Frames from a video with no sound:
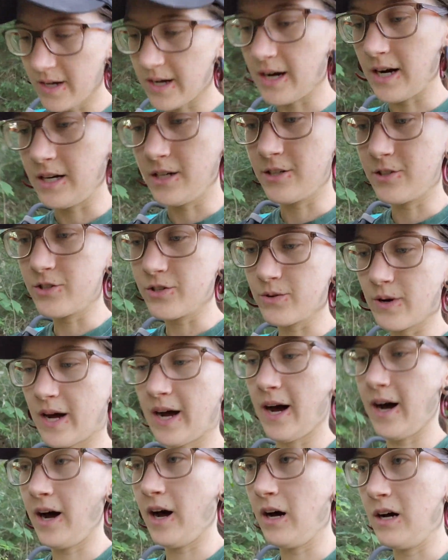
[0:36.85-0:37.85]
I do
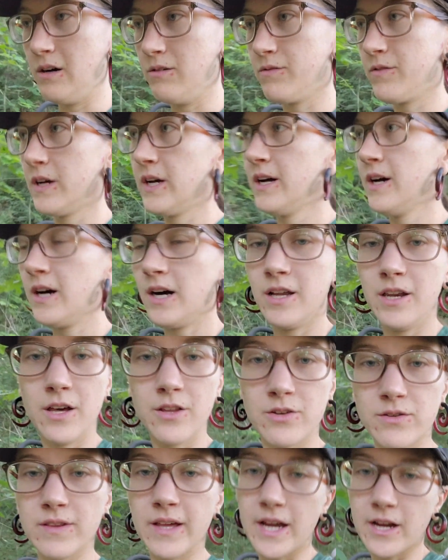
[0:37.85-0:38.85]
have
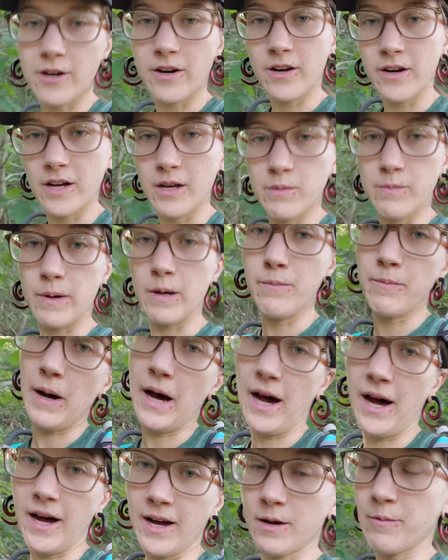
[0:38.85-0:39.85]
another layer in my
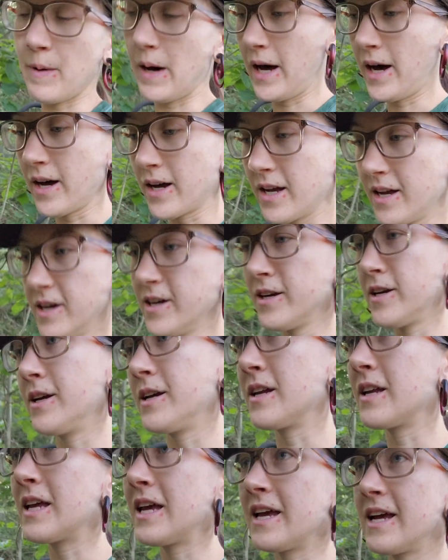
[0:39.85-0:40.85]
backpack
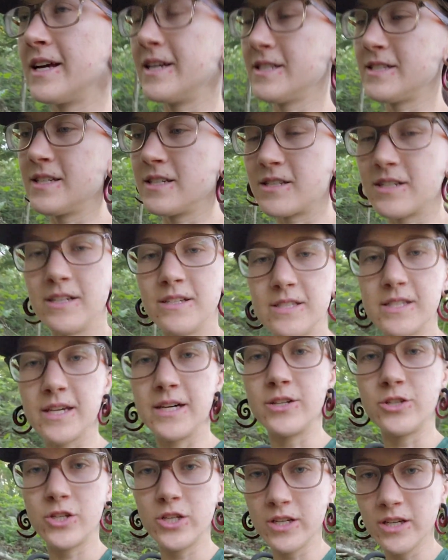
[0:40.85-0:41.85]
in case it does
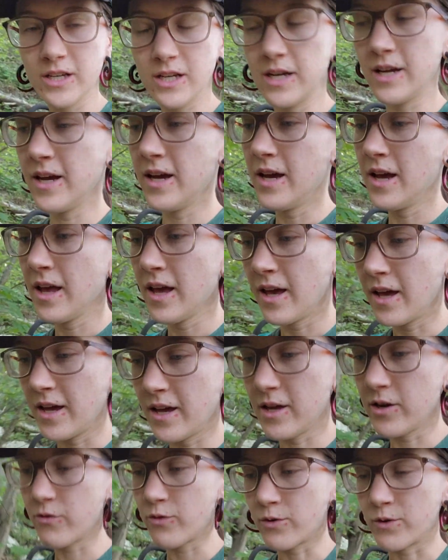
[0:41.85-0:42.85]
get chilly,
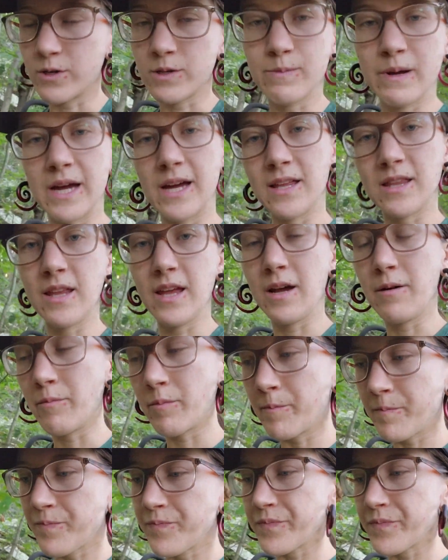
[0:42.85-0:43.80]
and of course my headlamp.